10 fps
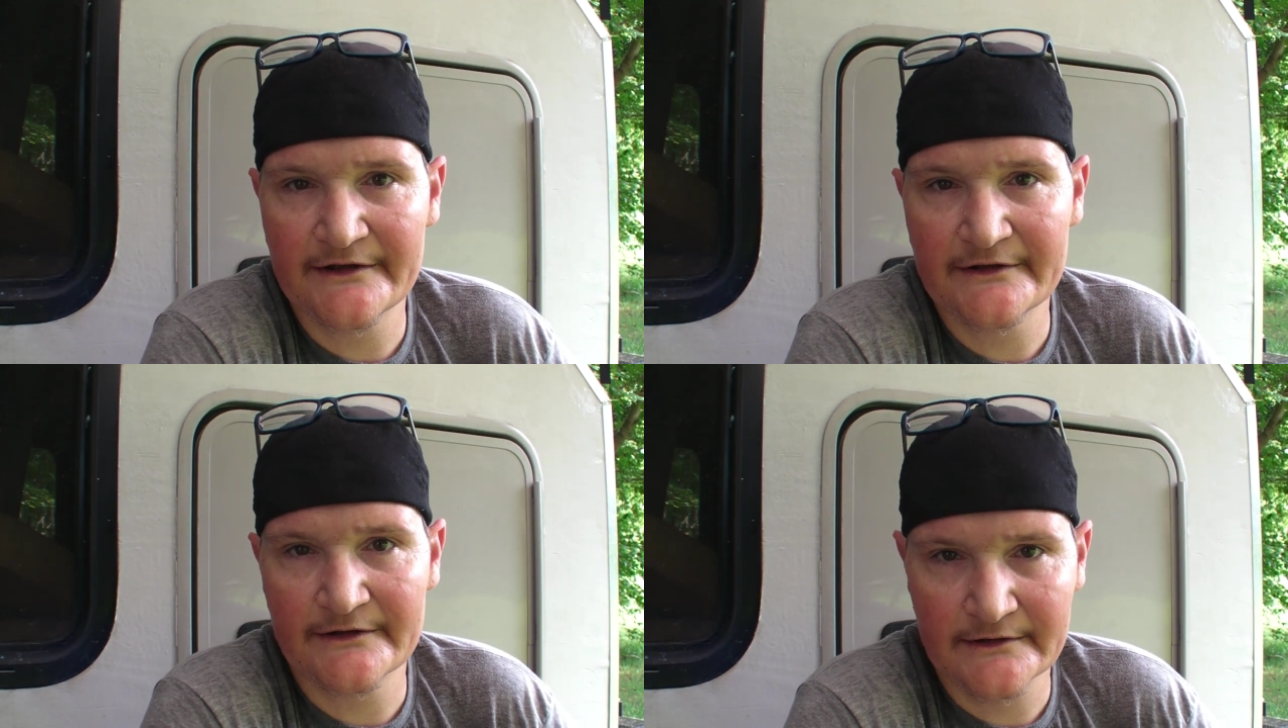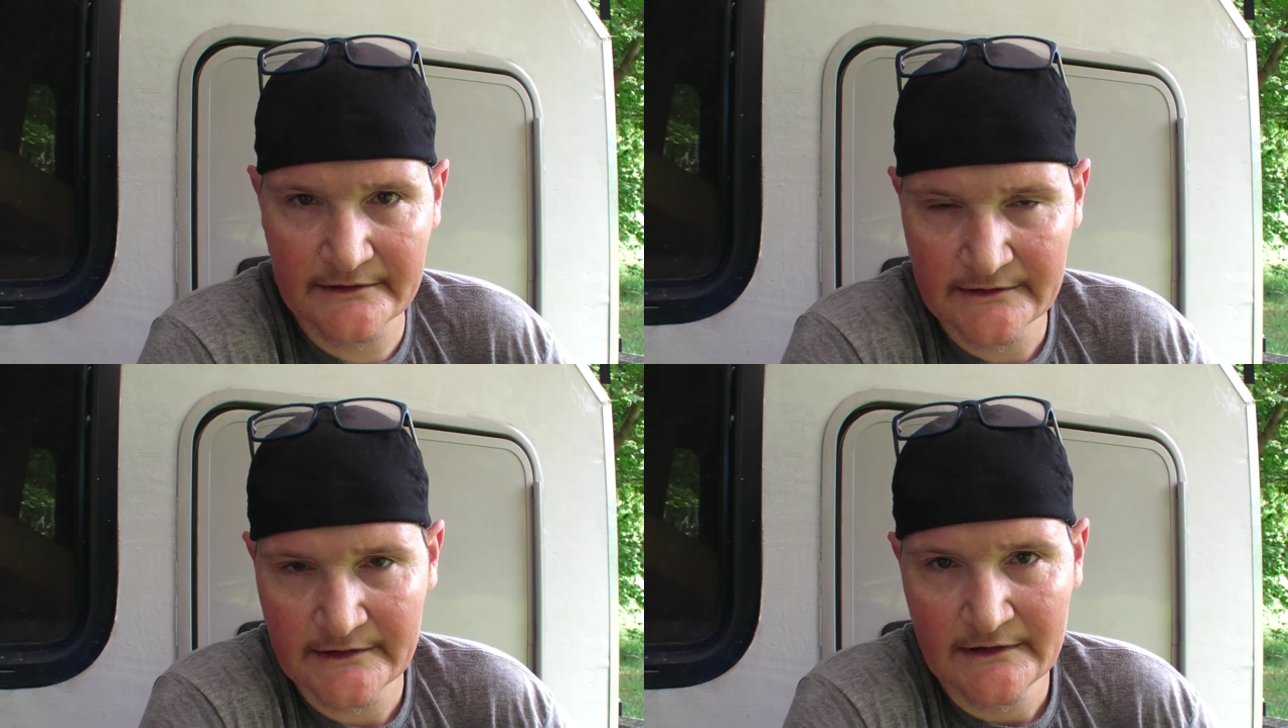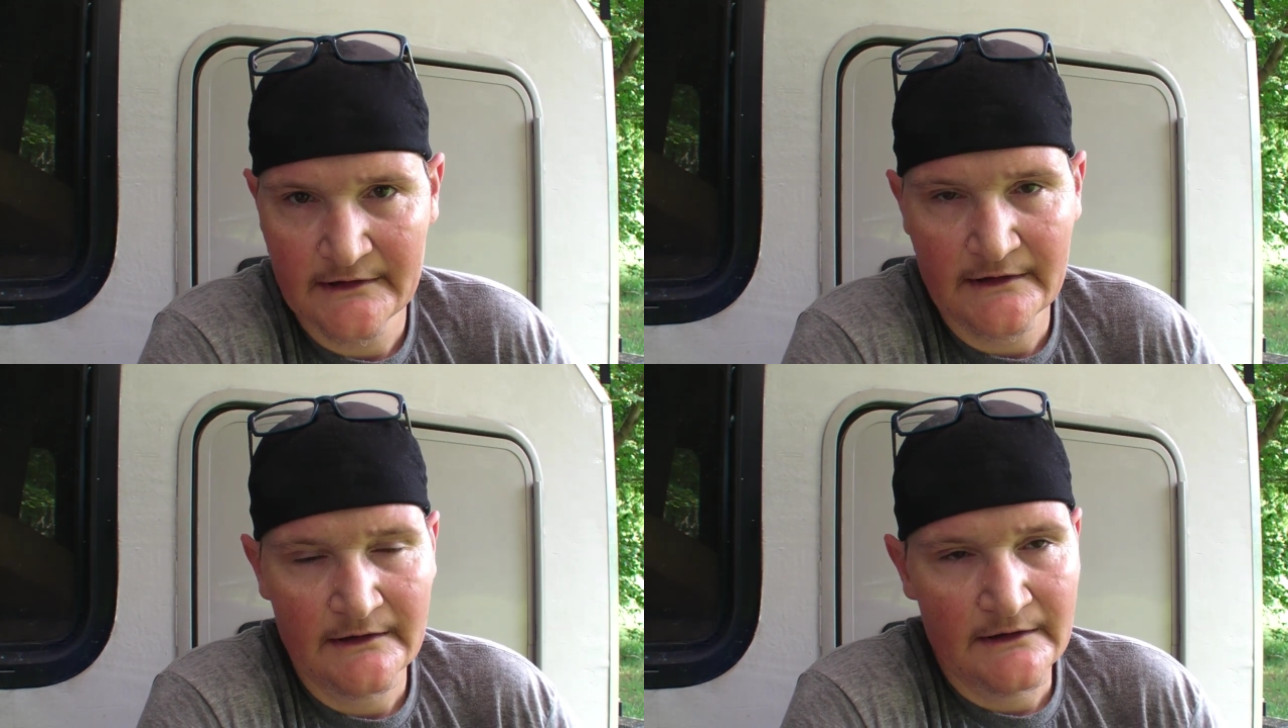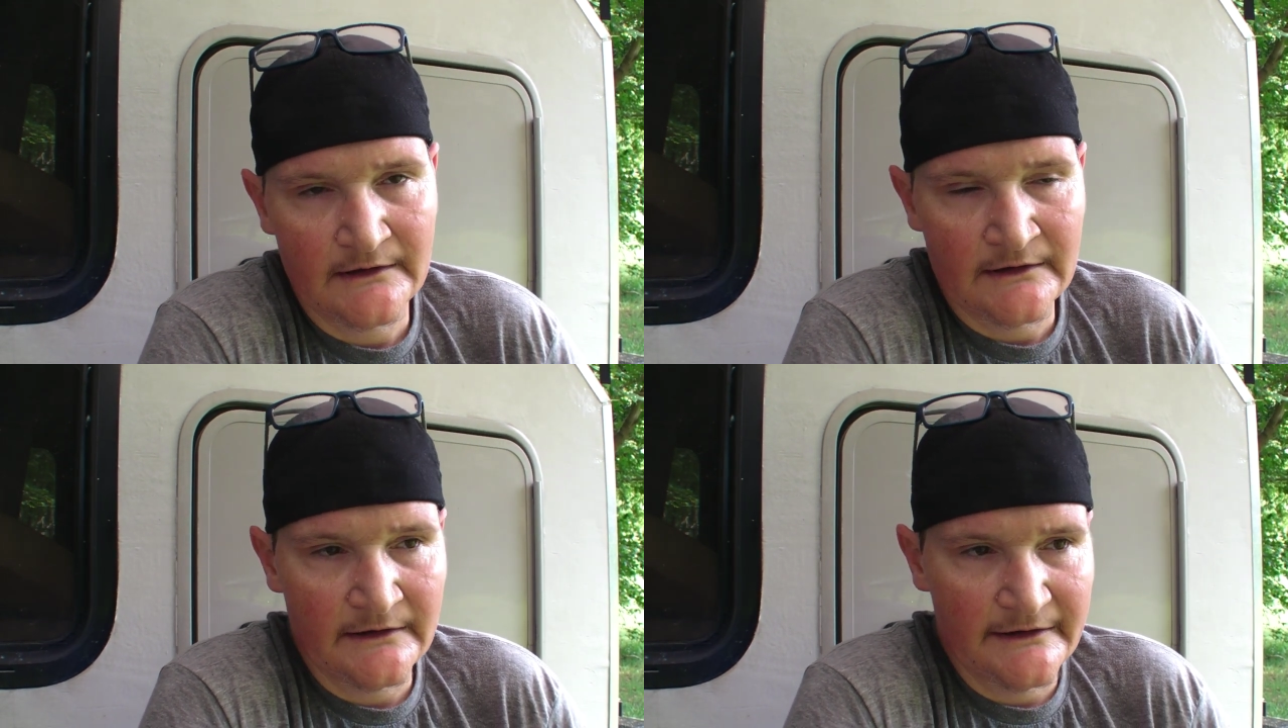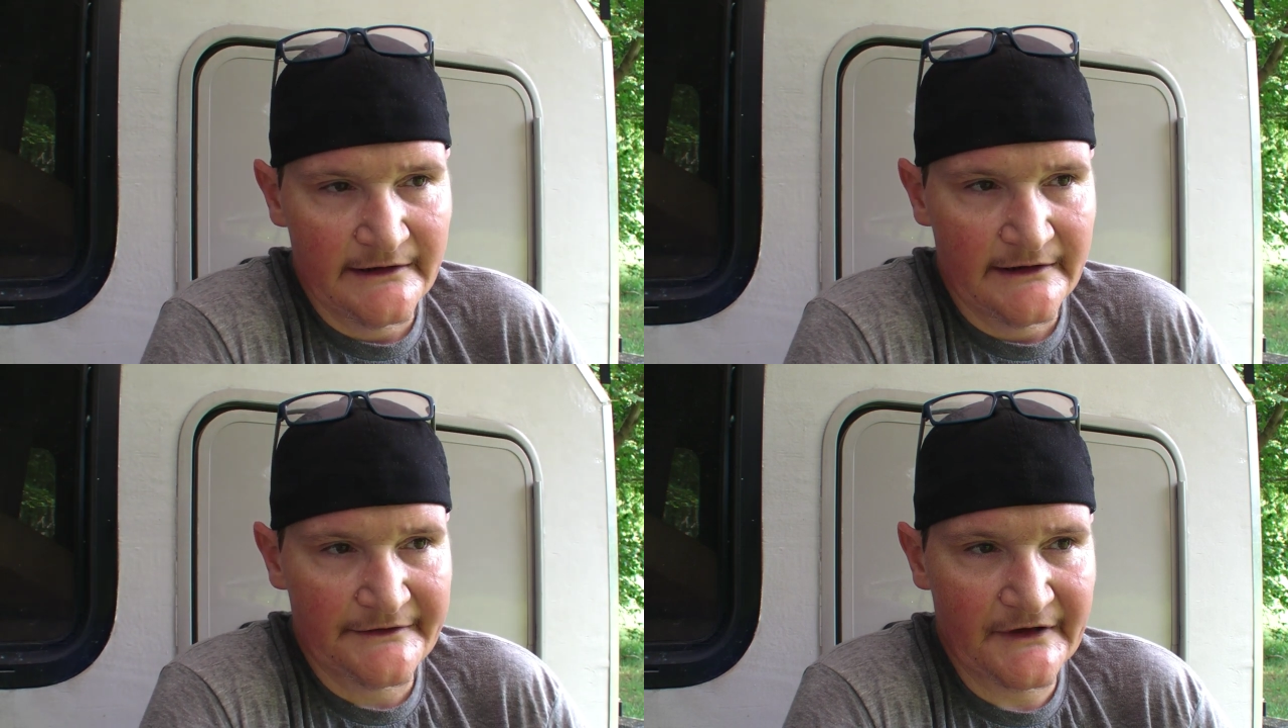here
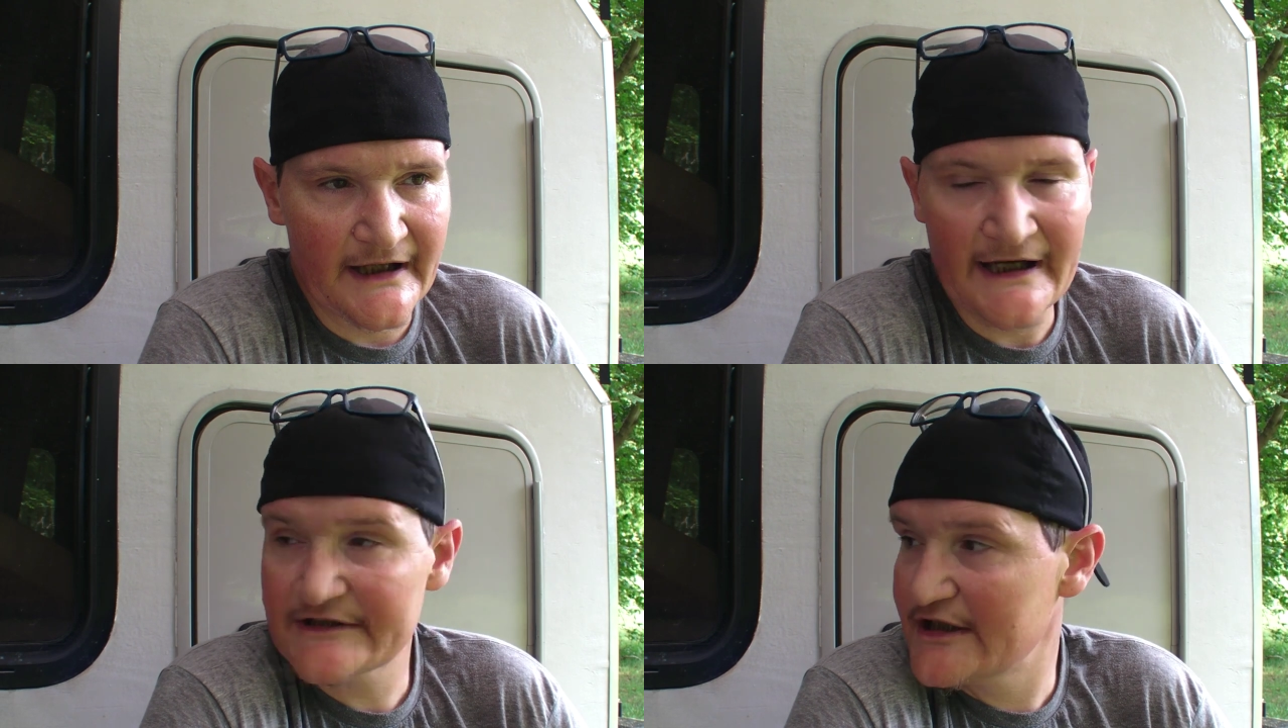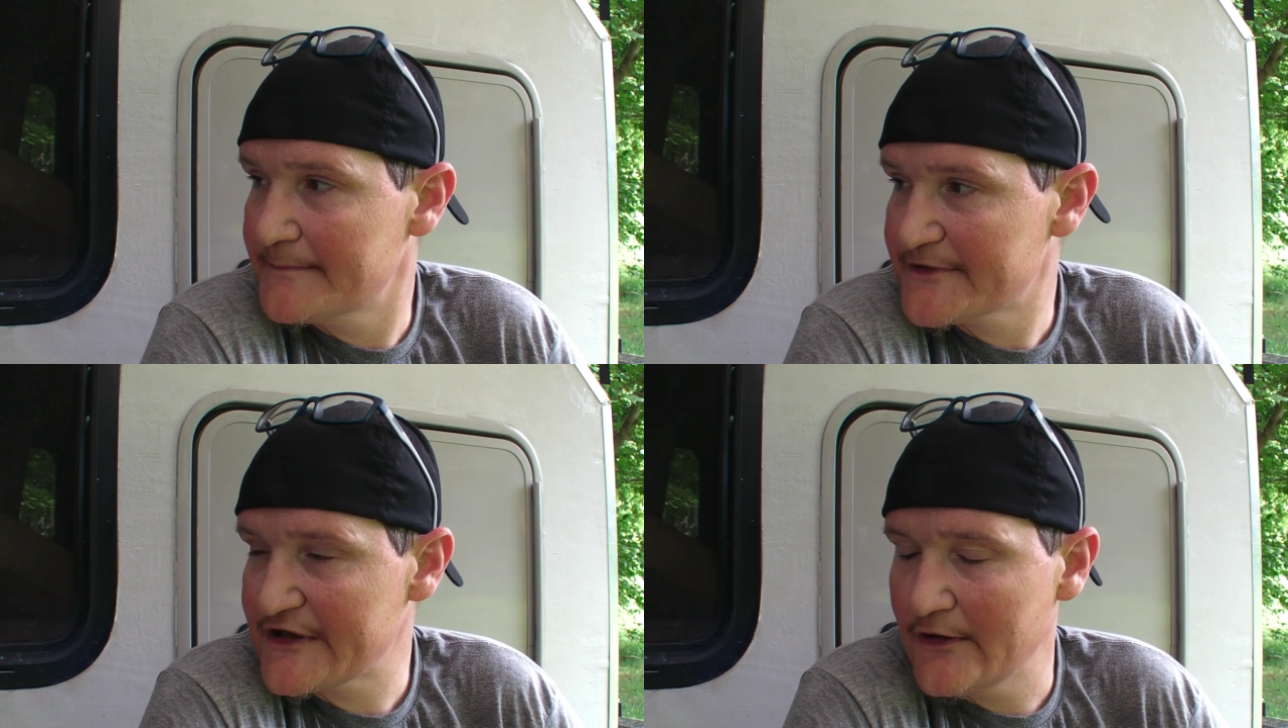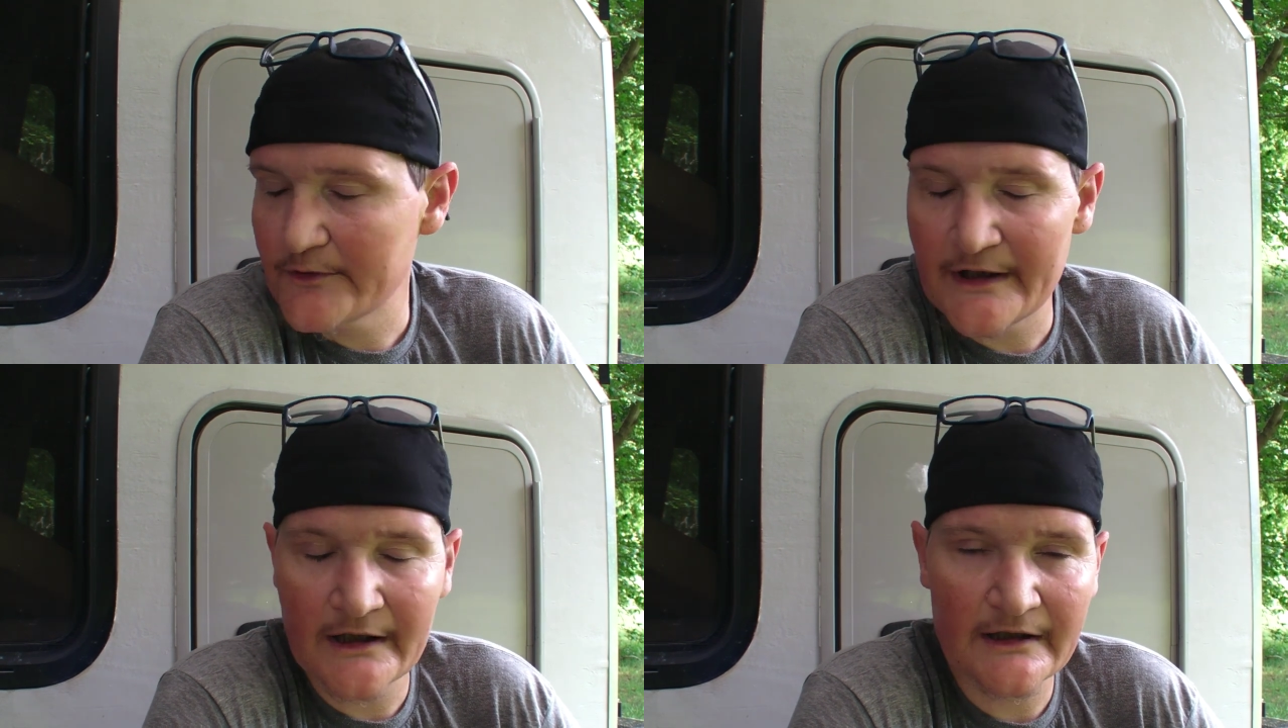in the last episode.